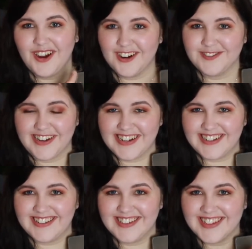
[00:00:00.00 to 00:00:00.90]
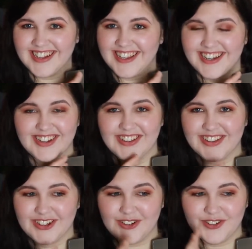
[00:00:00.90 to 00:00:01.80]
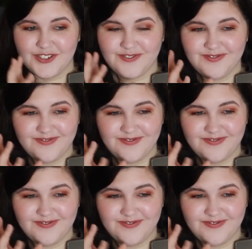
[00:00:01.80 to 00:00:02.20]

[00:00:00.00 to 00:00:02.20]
Our finances can get a little